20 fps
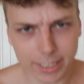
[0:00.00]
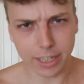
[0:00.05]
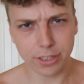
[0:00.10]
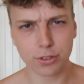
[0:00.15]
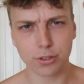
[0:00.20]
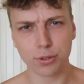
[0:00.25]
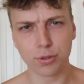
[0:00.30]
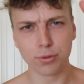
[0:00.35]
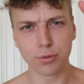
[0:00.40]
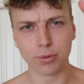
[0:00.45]
Day
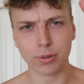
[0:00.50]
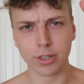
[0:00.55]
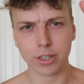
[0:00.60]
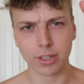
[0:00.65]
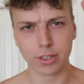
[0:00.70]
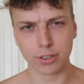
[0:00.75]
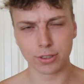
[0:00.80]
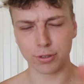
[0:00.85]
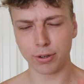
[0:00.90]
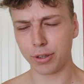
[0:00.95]
two.
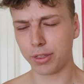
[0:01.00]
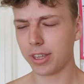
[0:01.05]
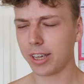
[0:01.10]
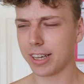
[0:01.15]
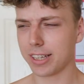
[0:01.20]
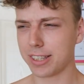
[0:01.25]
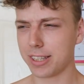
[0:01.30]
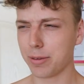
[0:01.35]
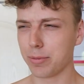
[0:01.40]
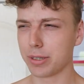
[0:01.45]
So I think
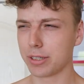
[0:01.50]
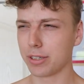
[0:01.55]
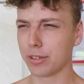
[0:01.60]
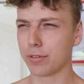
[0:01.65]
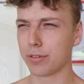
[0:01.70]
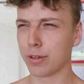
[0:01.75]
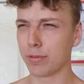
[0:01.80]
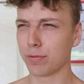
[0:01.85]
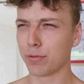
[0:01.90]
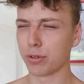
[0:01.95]
I set
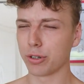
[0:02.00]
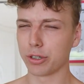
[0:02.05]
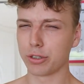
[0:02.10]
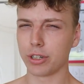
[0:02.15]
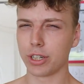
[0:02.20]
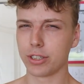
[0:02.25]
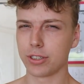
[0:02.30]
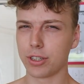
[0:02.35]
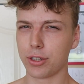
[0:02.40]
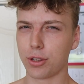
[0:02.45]
myself up for a
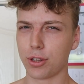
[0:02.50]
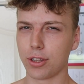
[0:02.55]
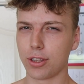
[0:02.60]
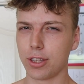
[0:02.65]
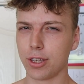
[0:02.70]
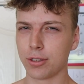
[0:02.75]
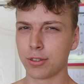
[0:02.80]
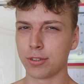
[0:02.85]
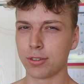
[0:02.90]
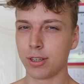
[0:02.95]

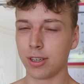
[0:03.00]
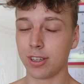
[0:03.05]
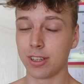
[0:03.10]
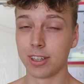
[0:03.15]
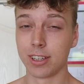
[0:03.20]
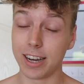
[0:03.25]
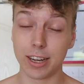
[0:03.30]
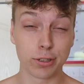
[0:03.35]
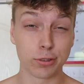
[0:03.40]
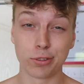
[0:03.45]
transition
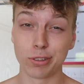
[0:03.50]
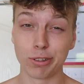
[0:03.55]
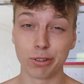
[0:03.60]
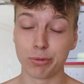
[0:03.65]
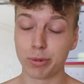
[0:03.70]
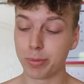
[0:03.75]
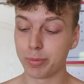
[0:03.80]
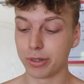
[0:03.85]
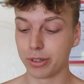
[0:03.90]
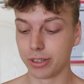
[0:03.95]
yesterday. I don't really
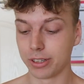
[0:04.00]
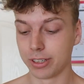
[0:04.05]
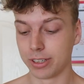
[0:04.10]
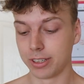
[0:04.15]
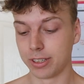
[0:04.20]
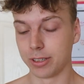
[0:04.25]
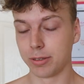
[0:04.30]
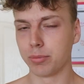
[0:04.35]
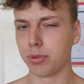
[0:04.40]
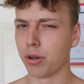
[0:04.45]
remember
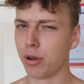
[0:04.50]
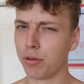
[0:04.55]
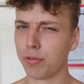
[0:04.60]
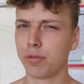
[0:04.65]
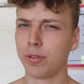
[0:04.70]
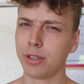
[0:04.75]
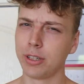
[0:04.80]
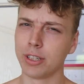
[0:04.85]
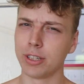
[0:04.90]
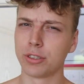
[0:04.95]
but
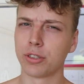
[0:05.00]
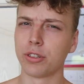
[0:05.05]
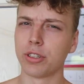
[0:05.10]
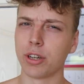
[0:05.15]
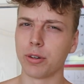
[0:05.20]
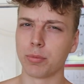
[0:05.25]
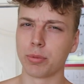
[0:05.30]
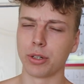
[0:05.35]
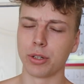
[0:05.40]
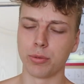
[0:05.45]
hopefully it turned
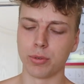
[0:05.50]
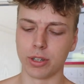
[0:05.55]
out pretty